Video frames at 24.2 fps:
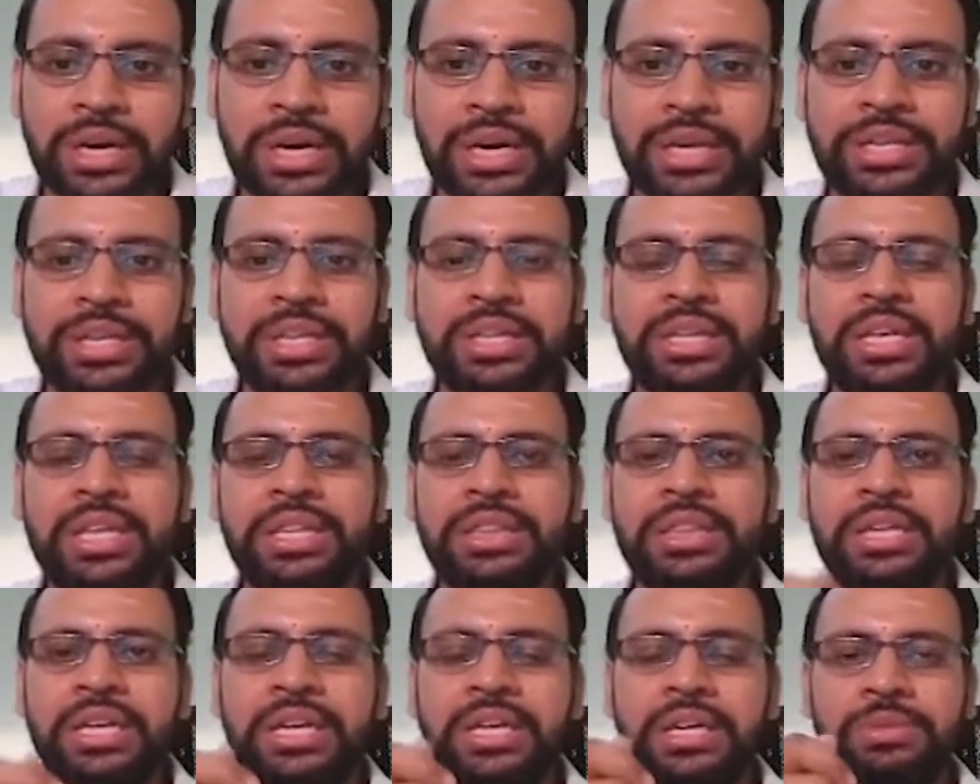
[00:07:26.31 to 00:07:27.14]
Other
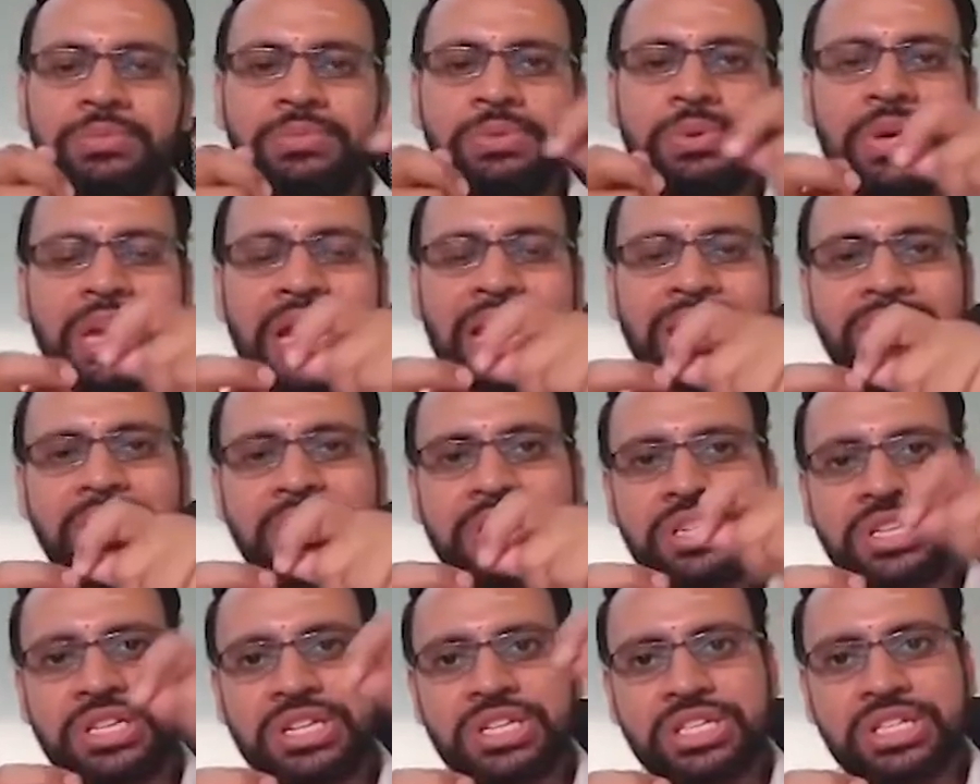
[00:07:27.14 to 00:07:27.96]
than that, if you have an
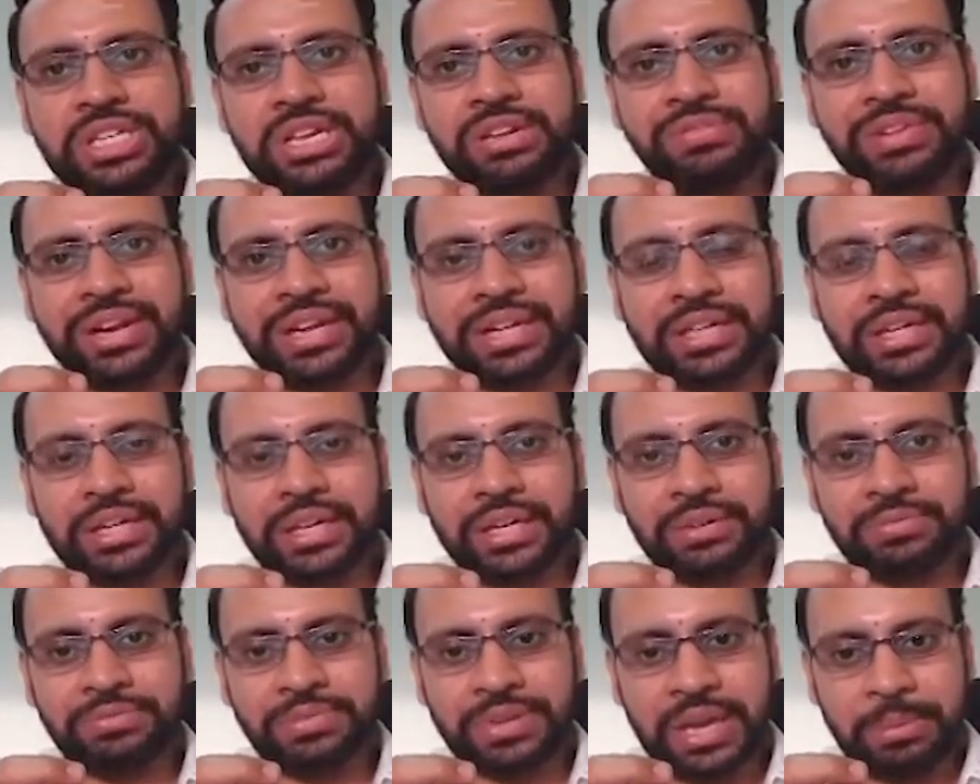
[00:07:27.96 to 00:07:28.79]
initial vector
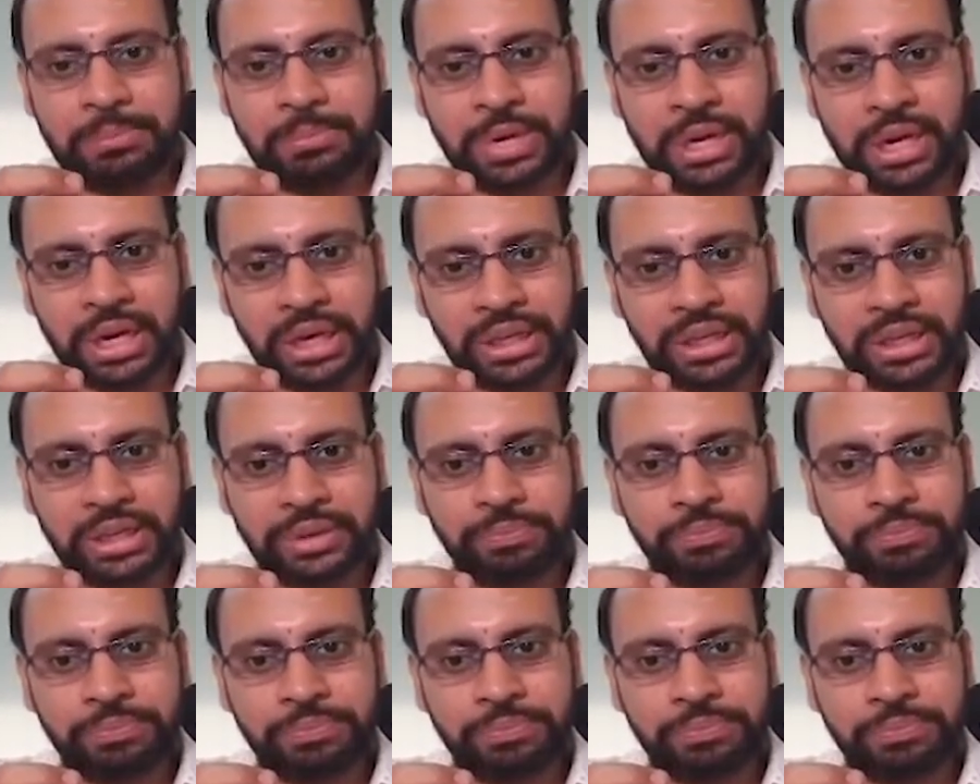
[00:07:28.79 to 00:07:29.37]
of m naught,